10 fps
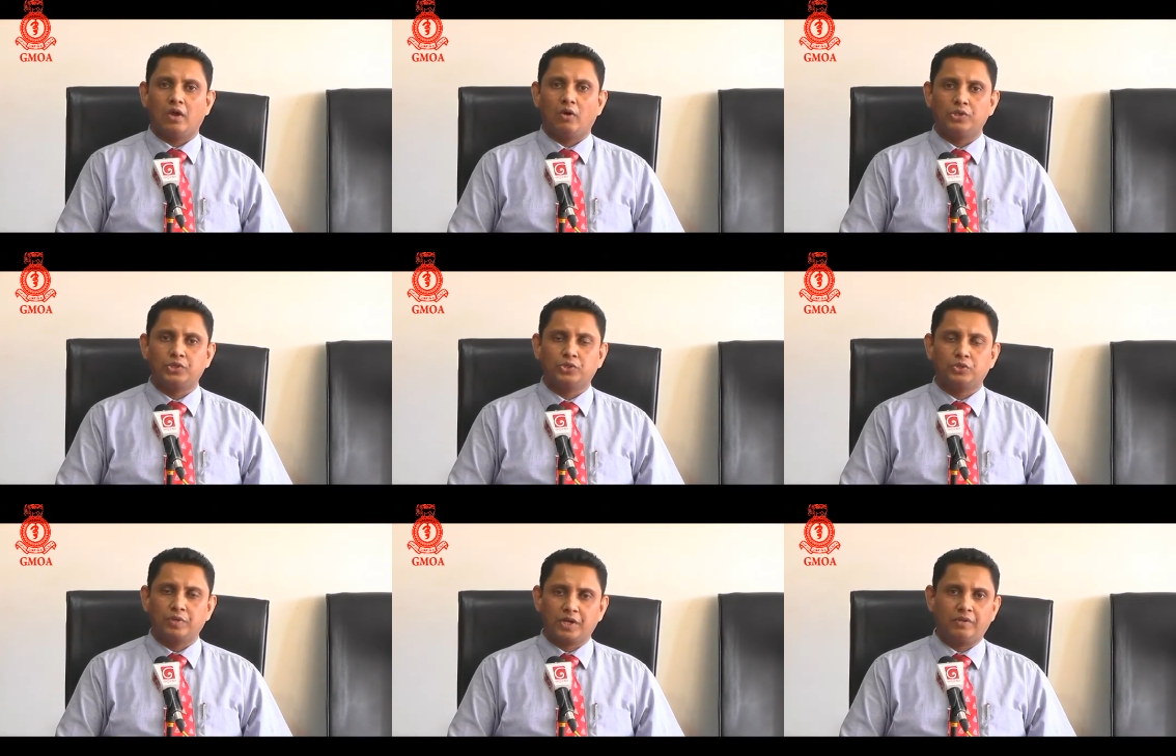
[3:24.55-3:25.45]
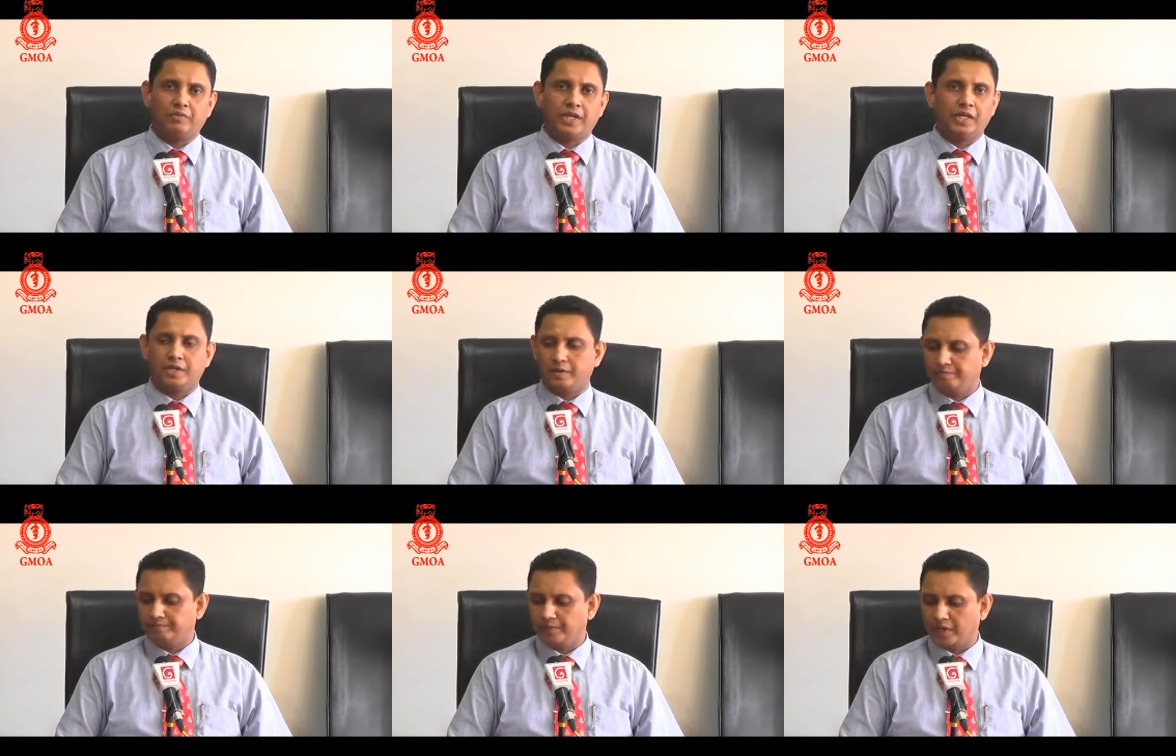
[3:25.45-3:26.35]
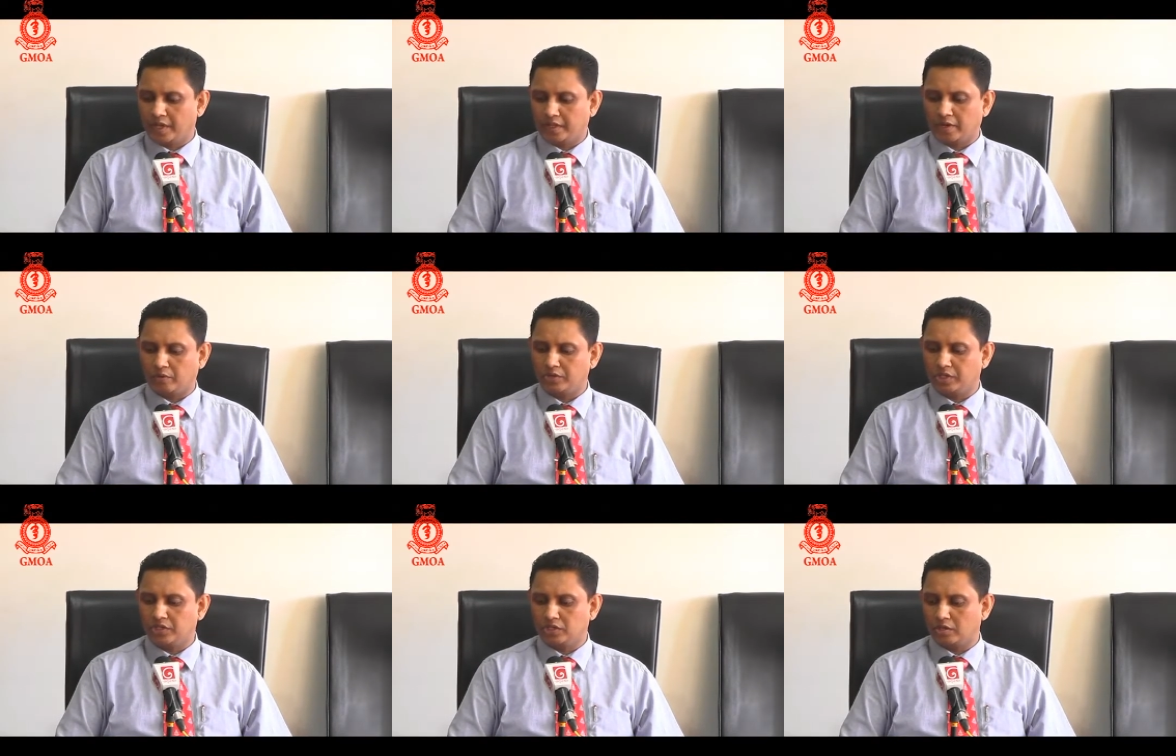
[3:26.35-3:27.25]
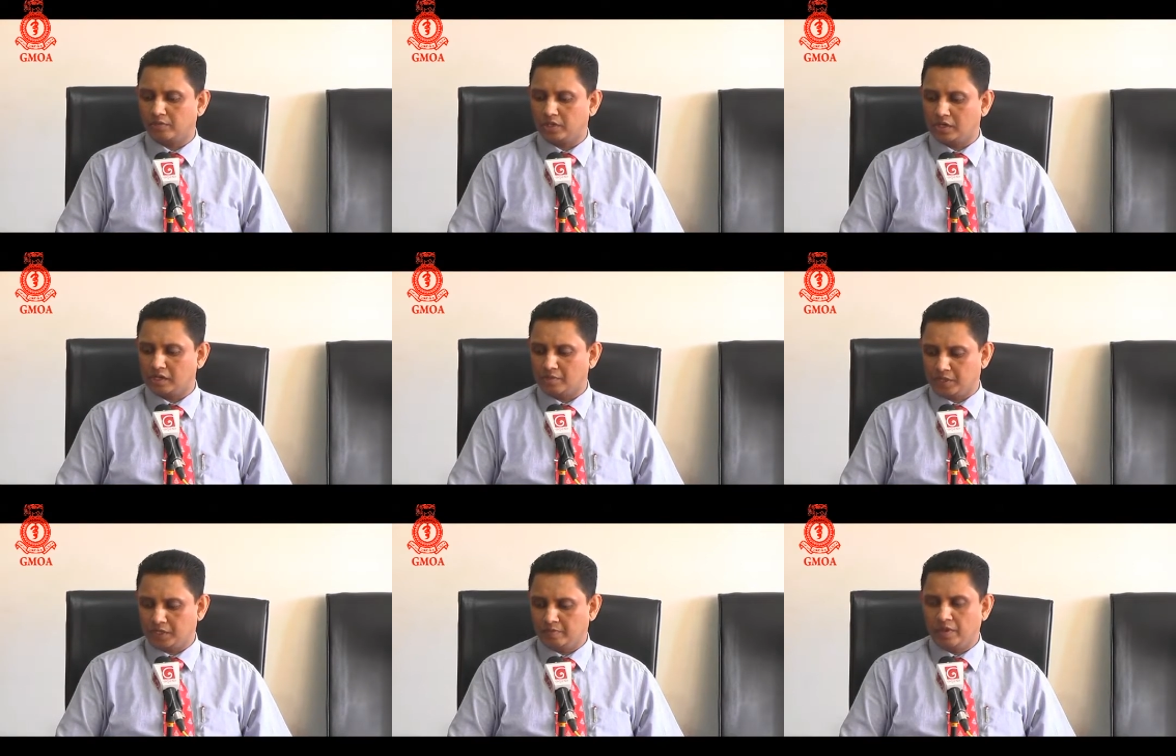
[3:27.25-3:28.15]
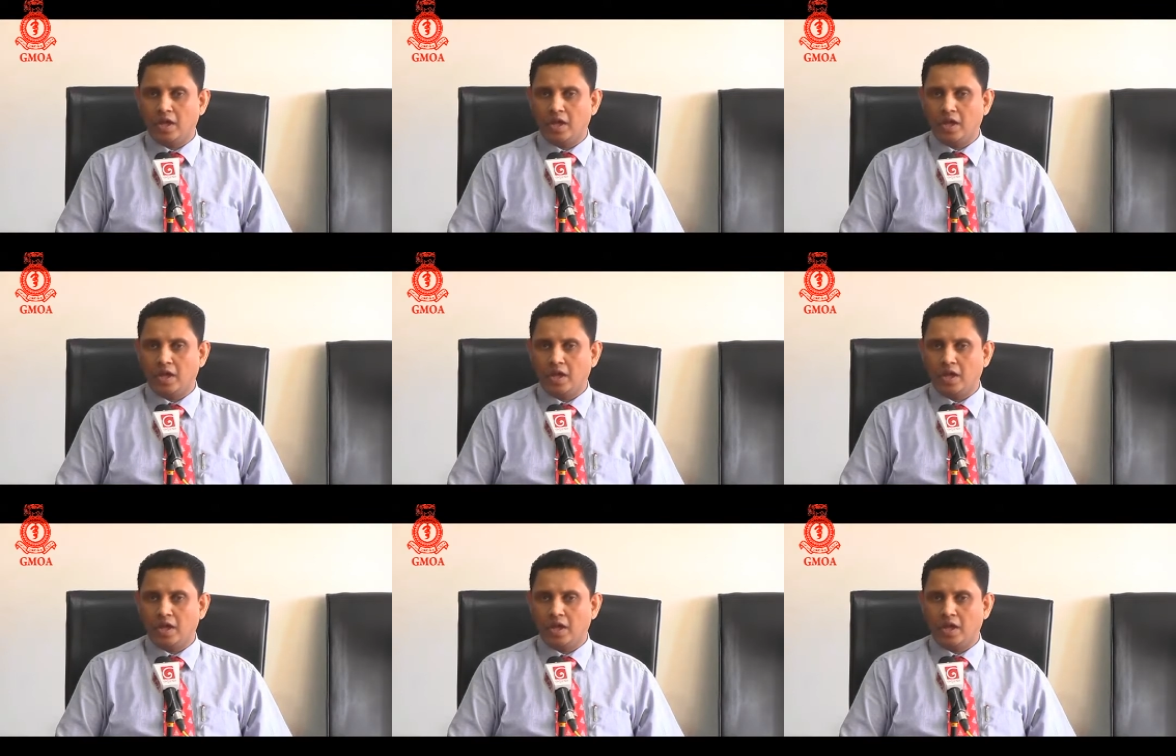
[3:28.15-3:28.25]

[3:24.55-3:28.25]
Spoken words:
also should be revealed. That was the decision of the General Committee.